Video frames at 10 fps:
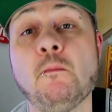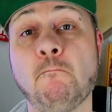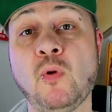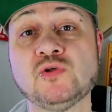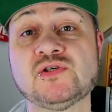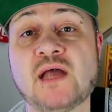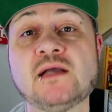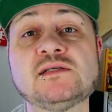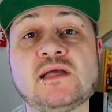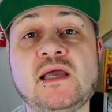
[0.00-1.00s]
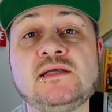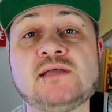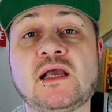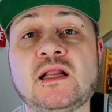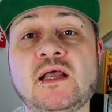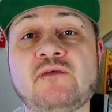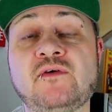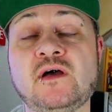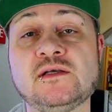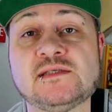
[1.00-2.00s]
Much thanks to Ecigclick
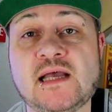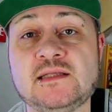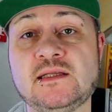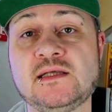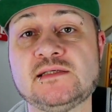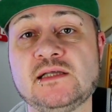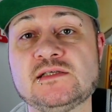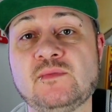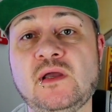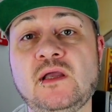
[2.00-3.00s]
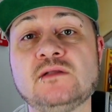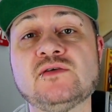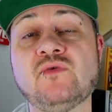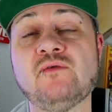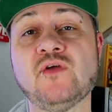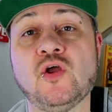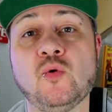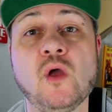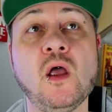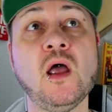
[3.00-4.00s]
for sending this in to me to review.